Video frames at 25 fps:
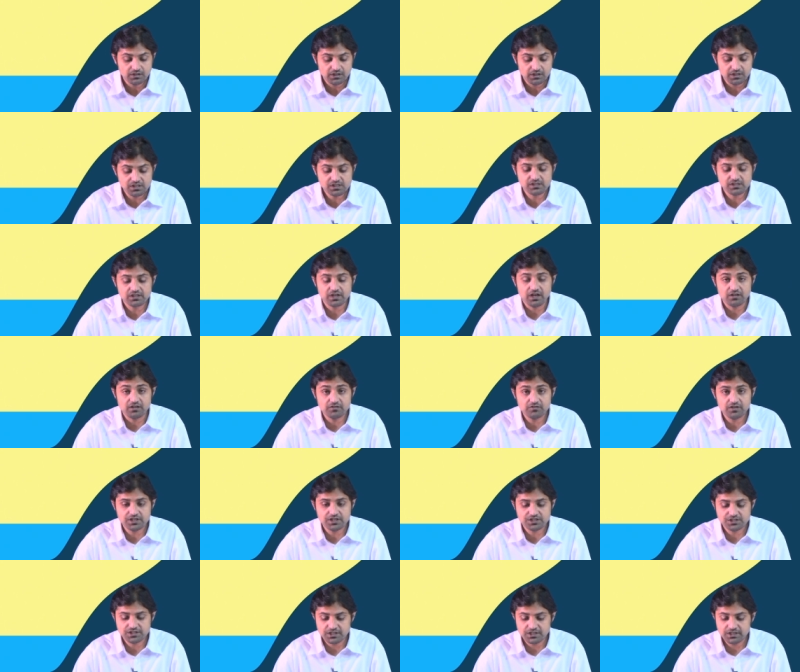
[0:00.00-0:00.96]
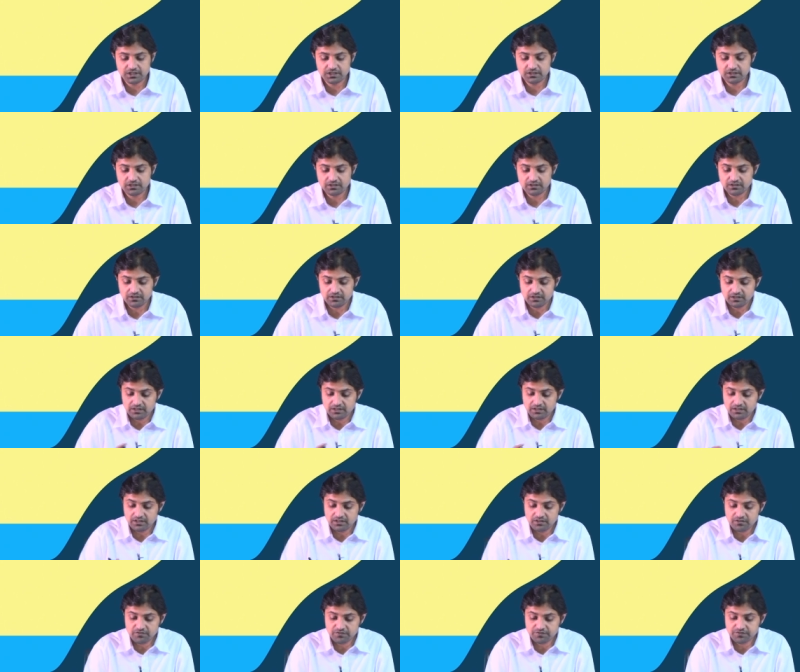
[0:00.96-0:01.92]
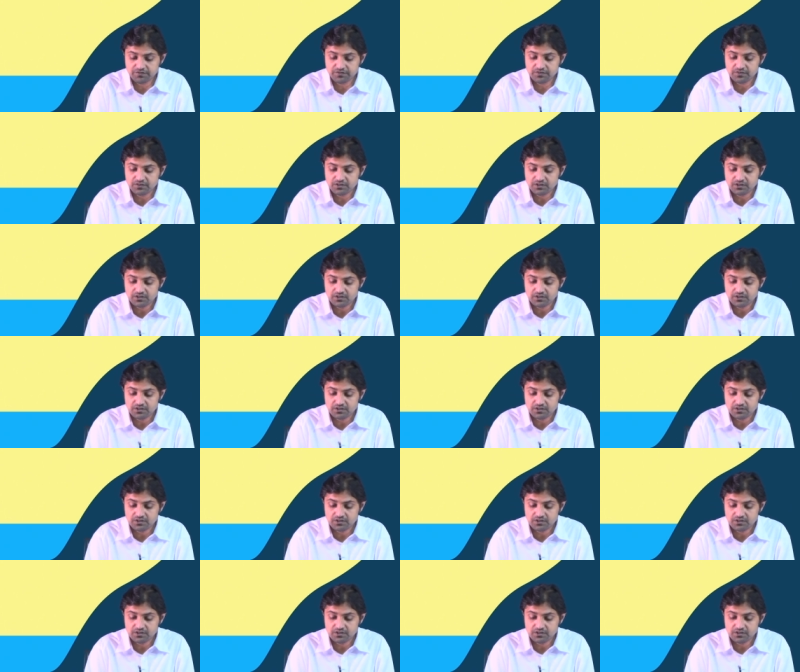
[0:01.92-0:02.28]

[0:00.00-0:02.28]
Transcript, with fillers: is convergent if